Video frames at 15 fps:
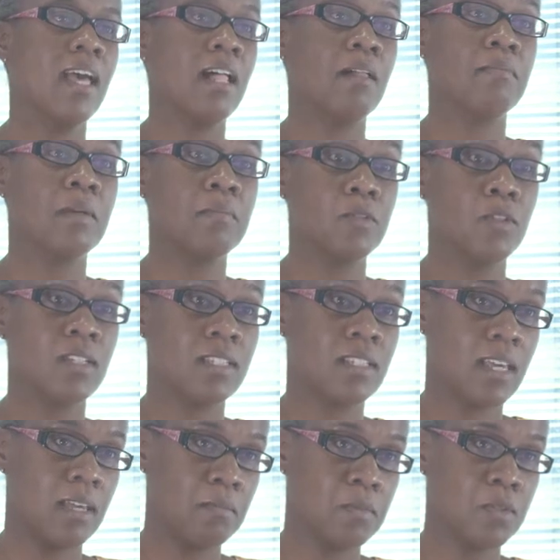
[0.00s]
help them to
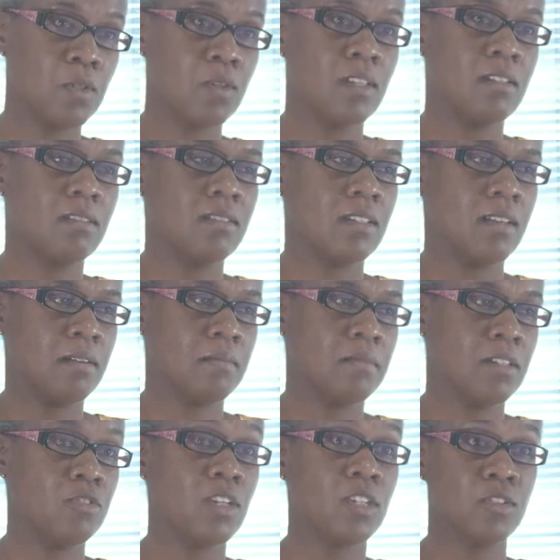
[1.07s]
escape so that um,
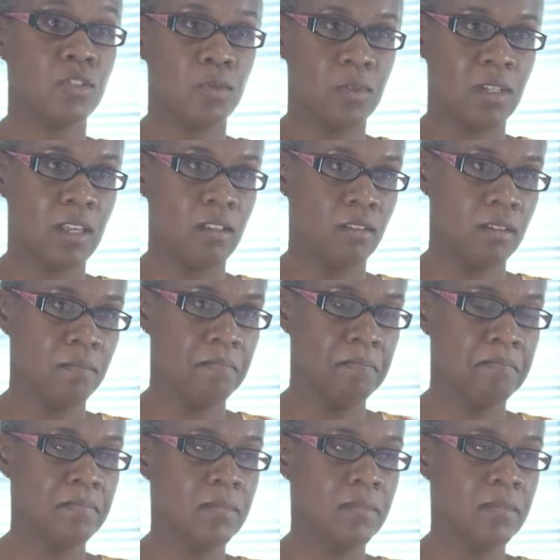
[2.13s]
the drugs don't kill them.